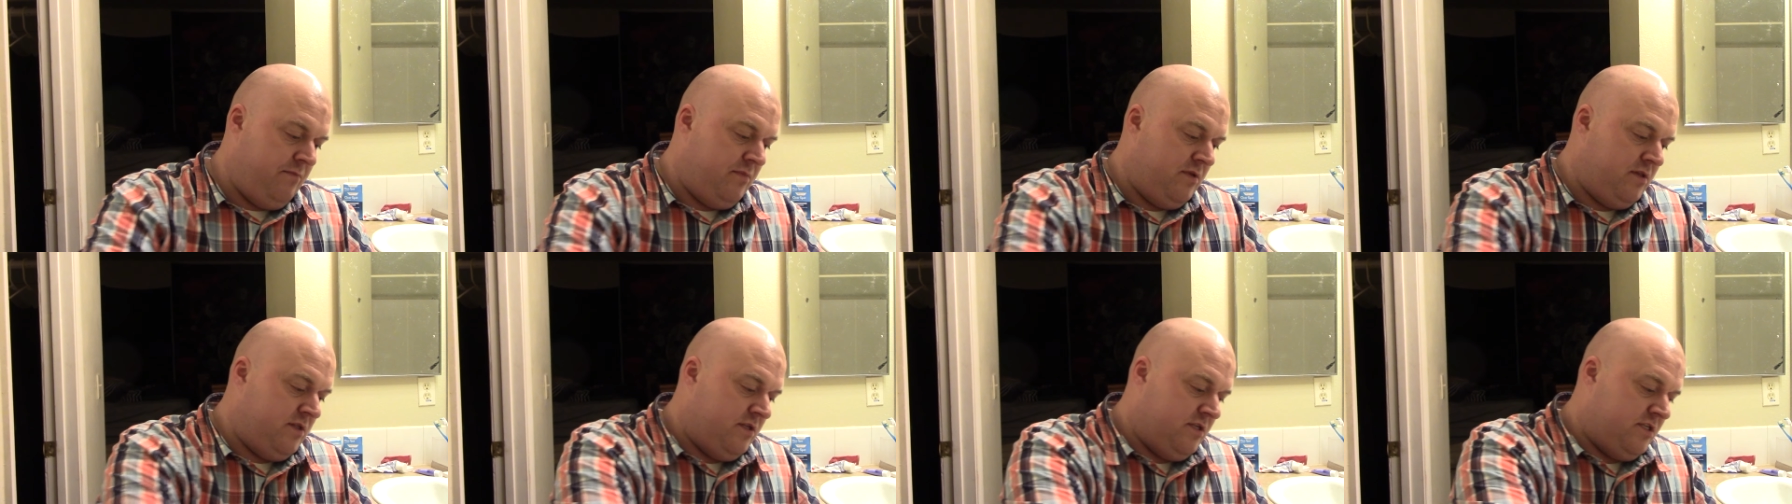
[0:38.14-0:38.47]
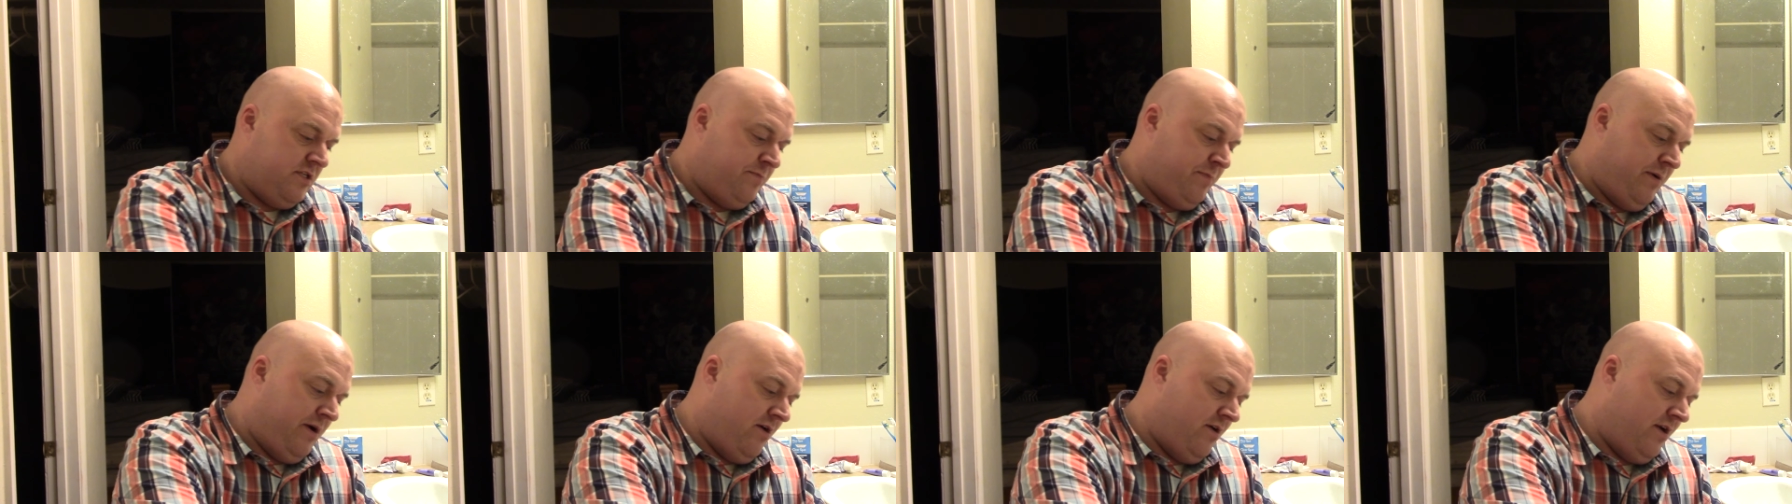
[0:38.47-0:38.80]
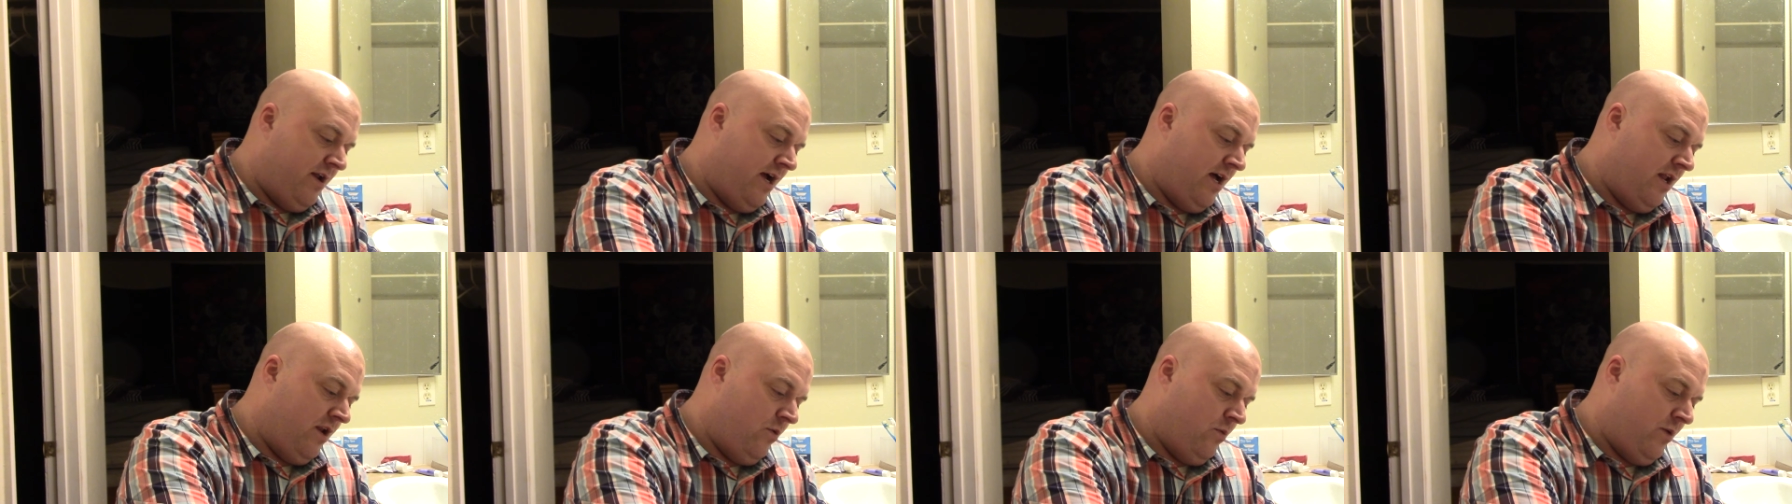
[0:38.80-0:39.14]
Spirit
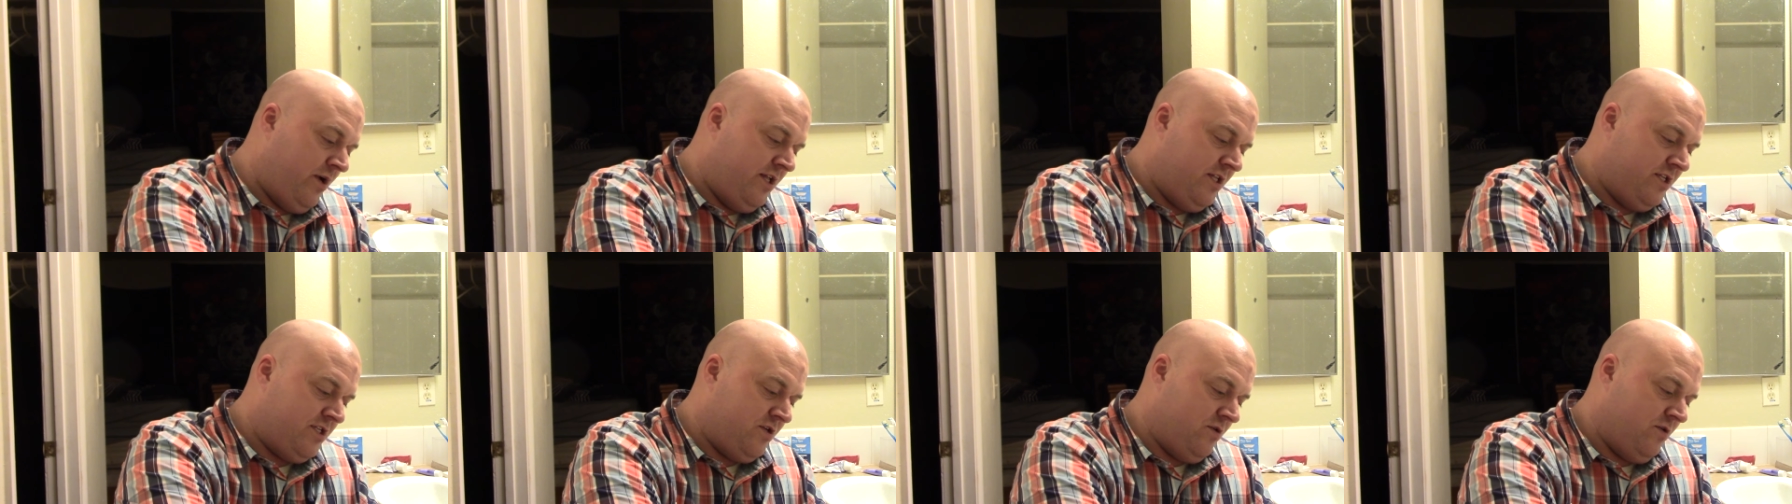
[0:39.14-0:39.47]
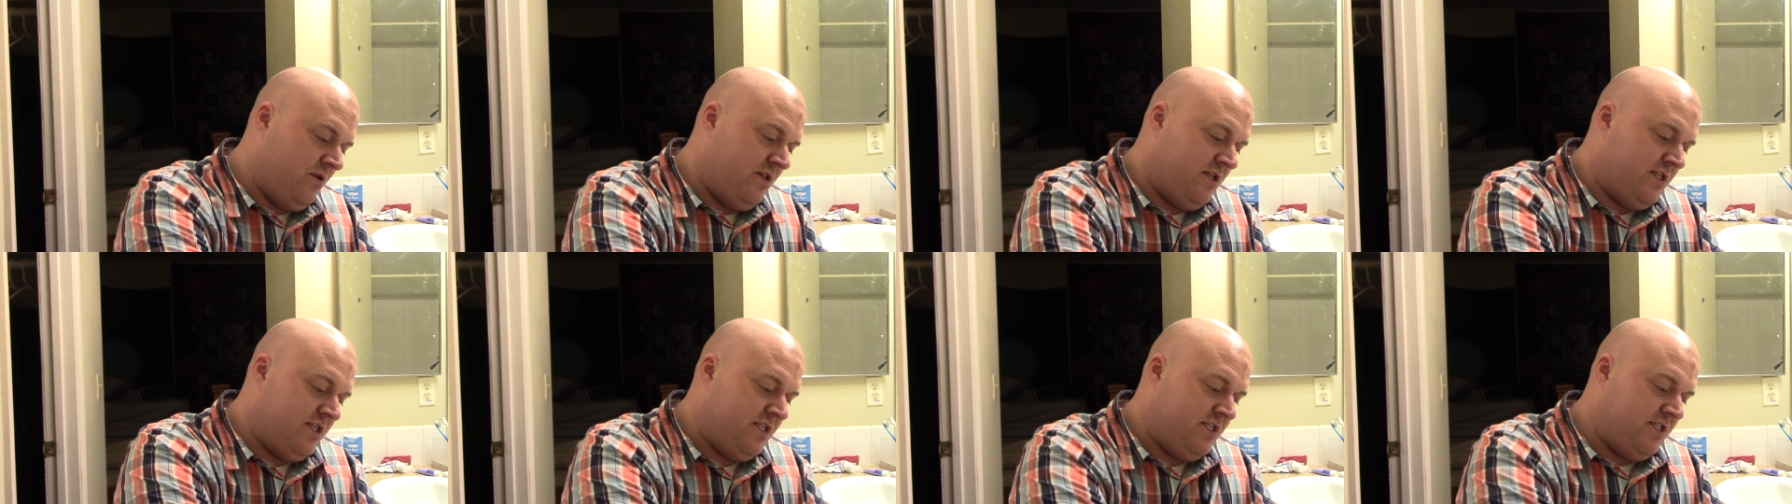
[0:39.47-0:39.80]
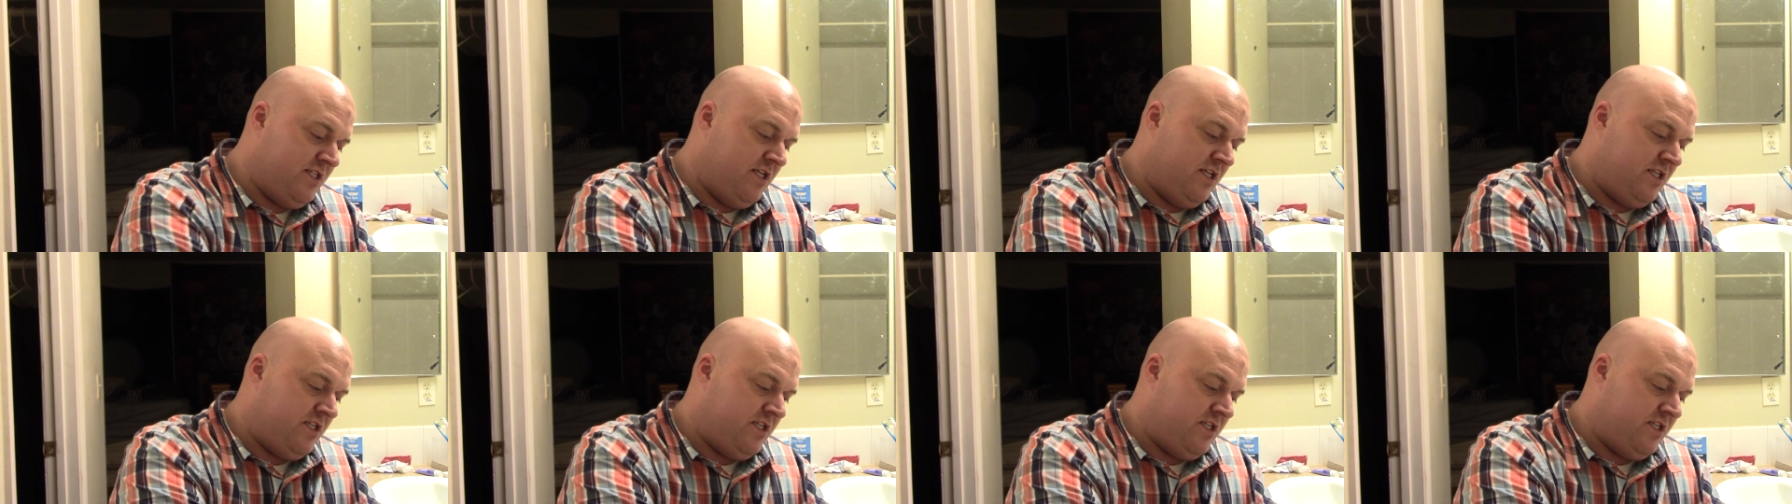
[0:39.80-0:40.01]
Halloween store. This is the